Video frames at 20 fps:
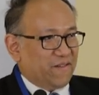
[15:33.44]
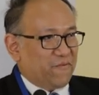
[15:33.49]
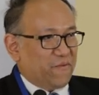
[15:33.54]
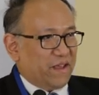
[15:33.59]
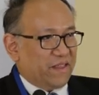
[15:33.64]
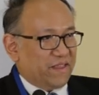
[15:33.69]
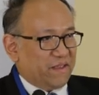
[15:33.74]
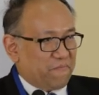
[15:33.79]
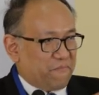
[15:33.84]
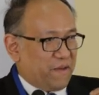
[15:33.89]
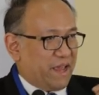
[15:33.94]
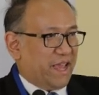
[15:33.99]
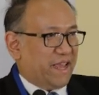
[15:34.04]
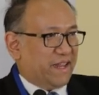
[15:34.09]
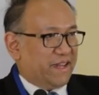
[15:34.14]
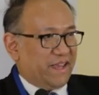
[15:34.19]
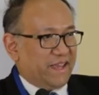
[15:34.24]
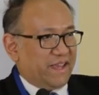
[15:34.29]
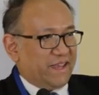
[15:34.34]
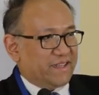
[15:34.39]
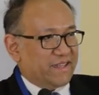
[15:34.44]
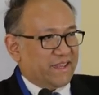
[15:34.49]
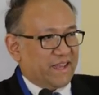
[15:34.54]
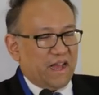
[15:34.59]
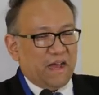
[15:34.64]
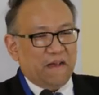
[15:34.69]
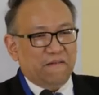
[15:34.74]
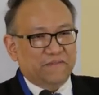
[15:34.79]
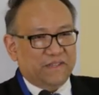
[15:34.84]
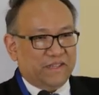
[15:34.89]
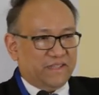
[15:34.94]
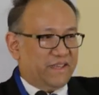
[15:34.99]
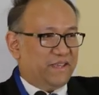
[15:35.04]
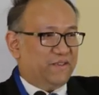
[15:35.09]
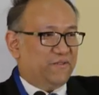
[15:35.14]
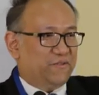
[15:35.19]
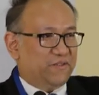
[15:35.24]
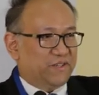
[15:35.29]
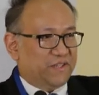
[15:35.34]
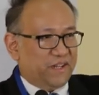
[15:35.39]
when the payday comes, and they
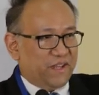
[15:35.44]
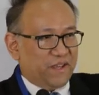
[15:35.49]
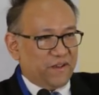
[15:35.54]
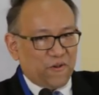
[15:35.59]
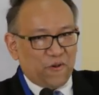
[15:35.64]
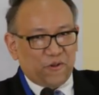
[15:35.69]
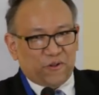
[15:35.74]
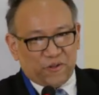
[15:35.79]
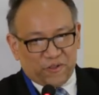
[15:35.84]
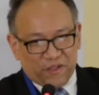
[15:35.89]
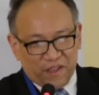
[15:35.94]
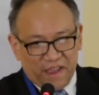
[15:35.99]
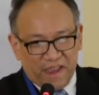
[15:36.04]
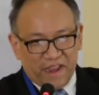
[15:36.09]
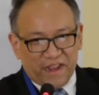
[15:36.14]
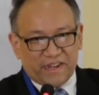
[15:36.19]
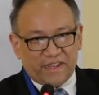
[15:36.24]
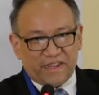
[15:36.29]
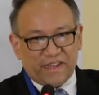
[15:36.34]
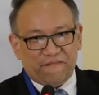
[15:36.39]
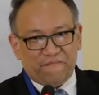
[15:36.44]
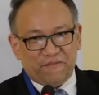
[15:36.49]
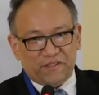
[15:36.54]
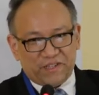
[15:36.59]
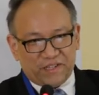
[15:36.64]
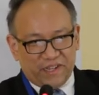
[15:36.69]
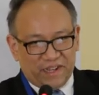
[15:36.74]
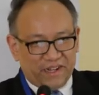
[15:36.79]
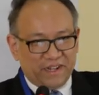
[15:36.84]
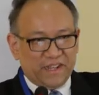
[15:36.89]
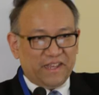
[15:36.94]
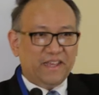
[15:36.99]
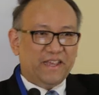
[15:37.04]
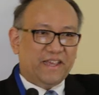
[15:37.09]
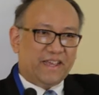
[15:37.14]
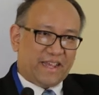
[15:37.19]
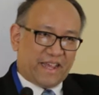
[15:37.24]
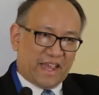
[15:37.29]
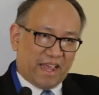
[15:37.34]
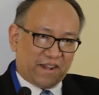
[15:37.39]
usually go to the ATM machine,
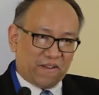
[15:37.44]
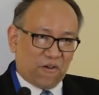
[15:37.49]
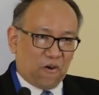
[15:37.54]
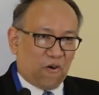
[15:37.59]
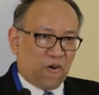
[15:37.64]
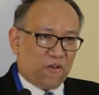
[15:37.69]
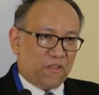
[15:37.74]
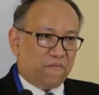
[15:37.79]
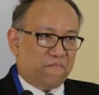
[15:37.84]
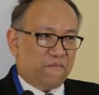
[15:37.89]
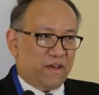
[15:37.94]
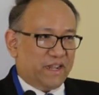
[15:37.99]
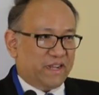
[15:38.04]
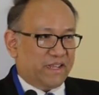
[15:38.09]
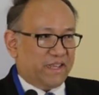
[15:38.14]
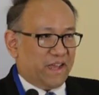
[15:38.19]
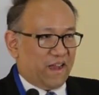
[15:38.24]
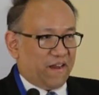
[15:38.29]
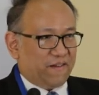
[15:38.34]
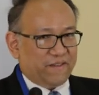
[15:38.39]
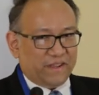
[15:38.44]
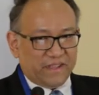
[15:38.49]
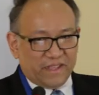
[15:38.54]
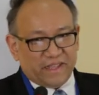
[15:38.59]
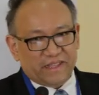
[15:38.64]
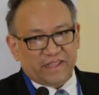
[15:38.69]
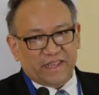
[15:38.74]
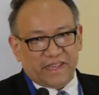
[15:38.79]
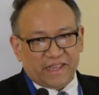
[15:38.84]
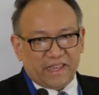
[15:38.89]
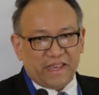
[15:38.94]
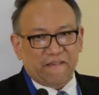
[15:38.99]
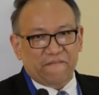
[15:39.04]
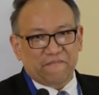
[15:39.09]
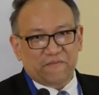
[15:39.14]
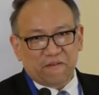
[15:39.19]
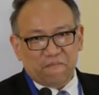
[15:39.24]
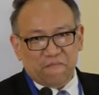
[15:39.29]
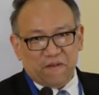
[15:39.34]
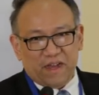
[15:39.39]
get all the money out, and then they
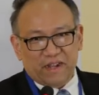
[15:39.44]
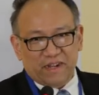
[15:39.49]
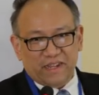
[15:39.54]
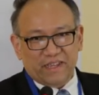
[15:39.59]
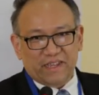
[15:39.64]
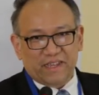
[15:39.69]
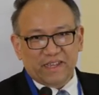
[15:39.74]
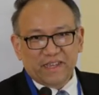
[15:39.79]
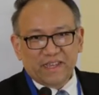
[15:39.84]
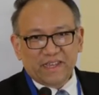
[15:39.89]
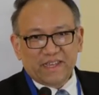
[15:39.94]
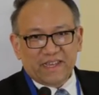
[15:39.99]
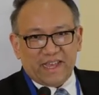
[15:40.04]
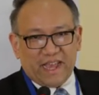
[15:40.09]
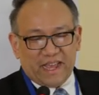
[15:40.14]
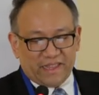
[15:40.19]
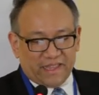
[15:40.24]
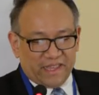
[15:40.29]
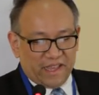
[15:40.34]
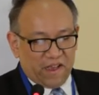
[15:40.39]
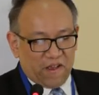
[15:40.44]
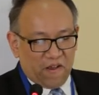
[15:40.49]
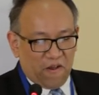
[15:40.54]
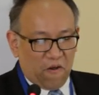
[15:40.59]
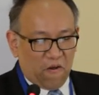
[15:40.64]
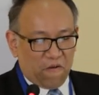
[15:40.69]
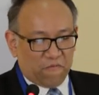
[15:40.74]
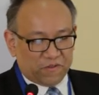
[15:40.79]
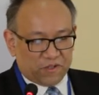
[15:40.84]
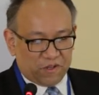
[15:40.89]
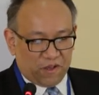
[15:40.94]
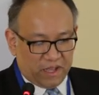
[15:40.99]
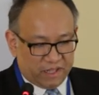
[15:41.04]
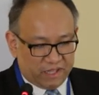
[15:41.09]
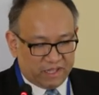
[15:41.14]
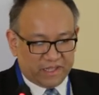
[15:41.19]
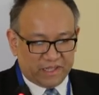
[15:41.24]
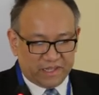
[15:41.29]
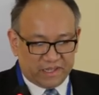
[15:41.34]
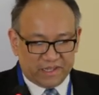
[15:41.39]
keep the money at their home. So I
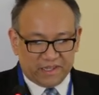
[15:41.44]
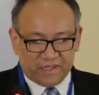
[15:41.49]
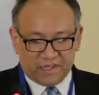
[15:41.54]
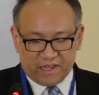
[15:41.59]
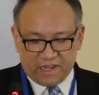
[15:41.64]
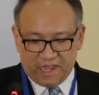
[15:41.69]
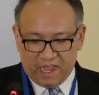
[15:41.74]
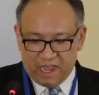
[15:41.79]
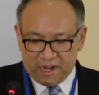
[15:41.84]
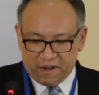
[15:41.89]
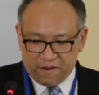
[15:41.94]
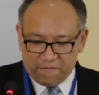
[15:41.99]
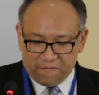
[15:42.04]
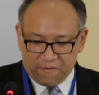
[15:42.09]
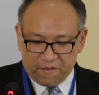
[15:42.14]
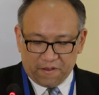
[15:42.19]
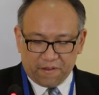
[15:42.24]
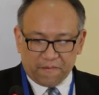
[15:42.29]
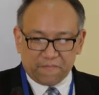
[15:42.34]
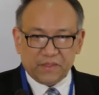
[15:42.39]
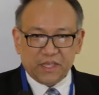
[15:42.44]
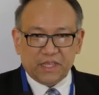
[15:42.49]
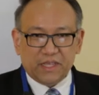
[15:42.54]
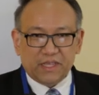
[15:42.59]
think this is a kind of a